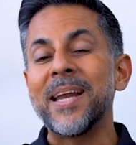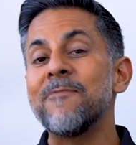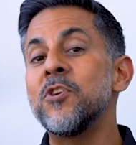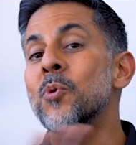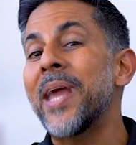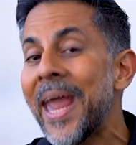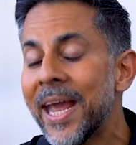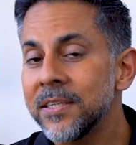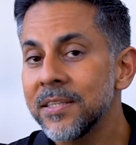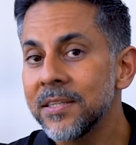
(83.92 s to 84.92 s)
But if you
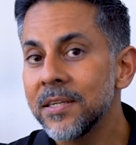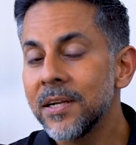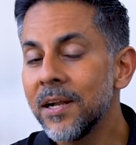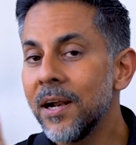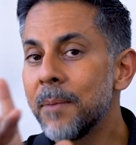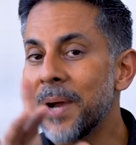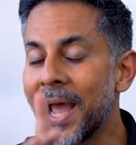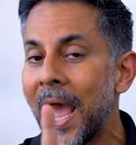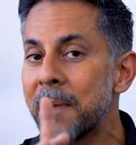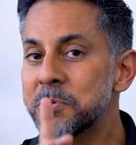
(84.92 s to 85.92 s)
can't,
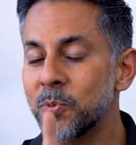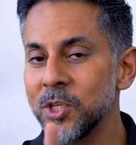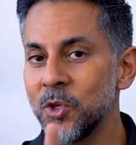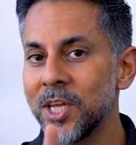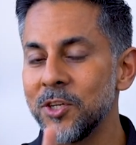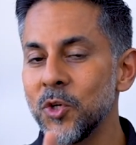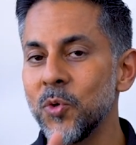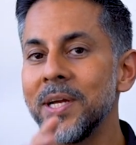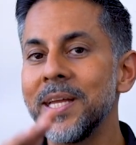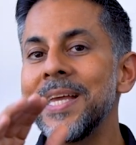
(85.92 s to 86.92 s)
perhaps what you can do